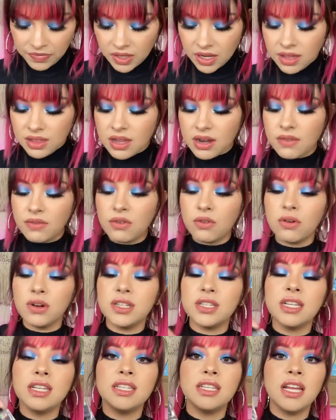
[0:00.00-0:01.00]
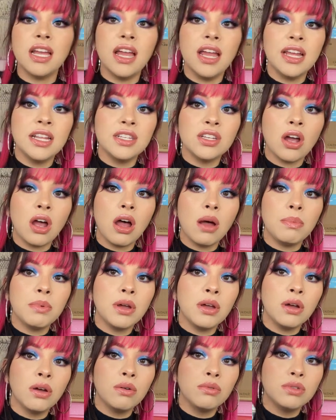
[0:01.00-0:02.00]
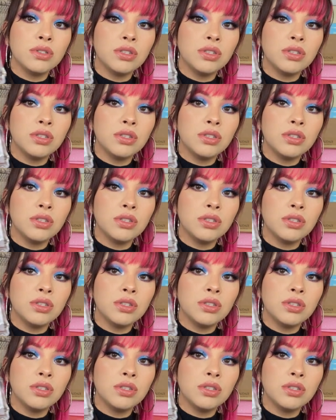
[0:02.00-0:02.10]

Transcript: And then of course they sent a top coat